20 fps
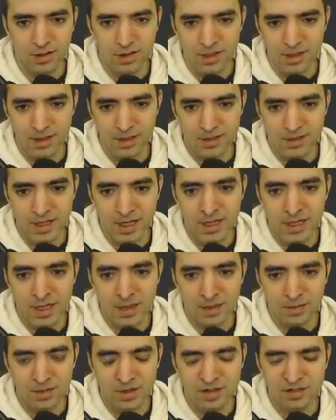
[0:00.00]
think knight
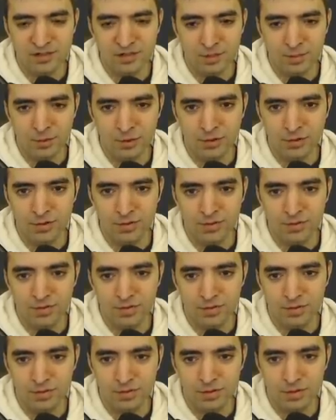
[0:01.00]
a3 is a move.
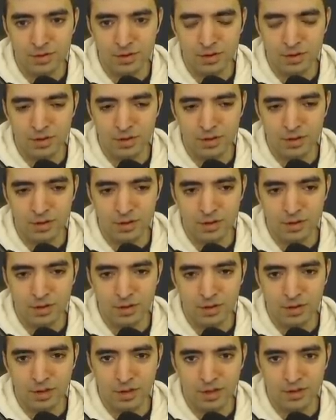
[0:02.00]

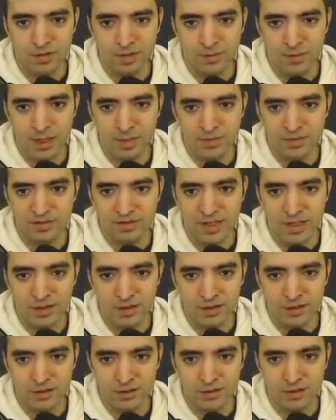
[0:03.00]
If I'm not
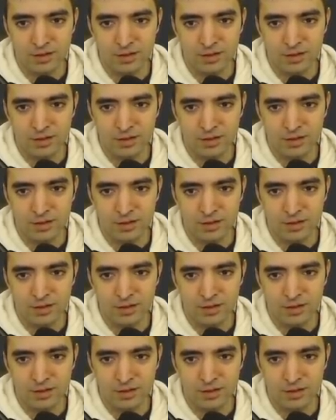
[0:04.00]
mistaken.